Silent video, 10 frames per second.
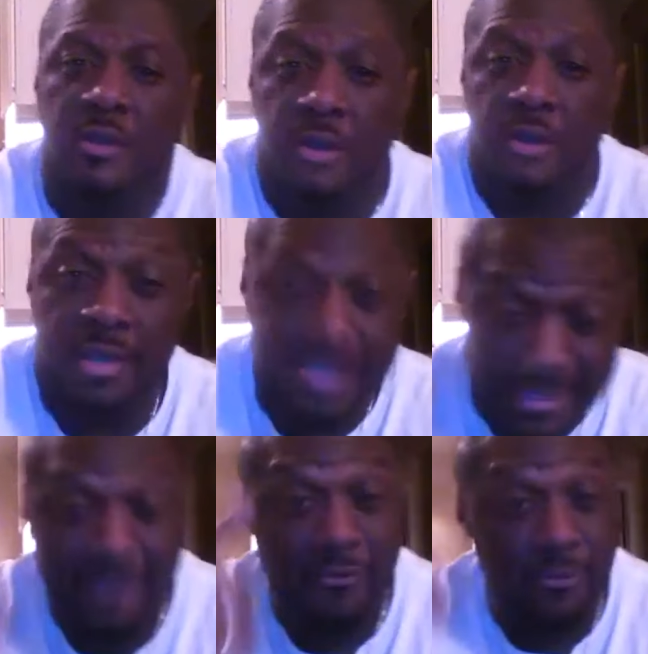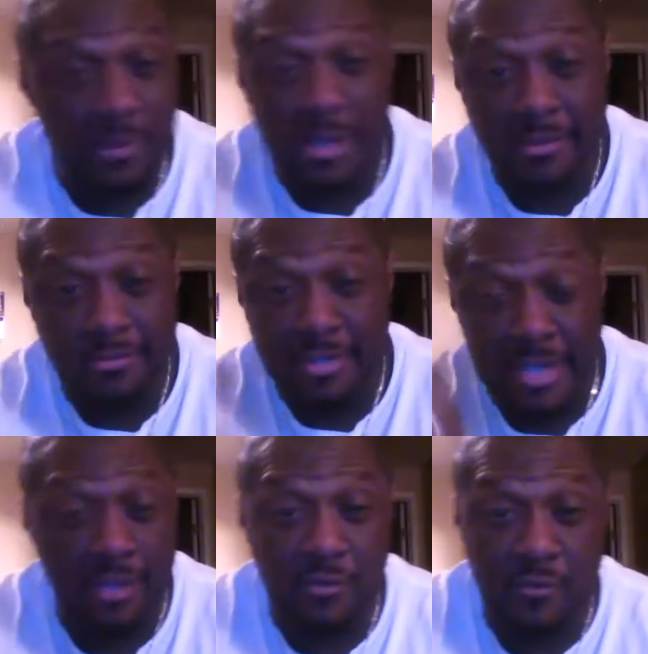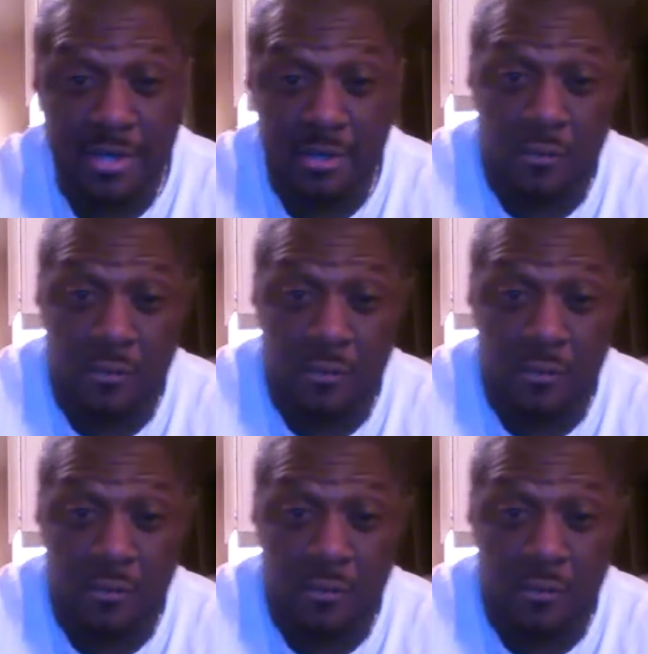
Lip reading: in life around Colorado.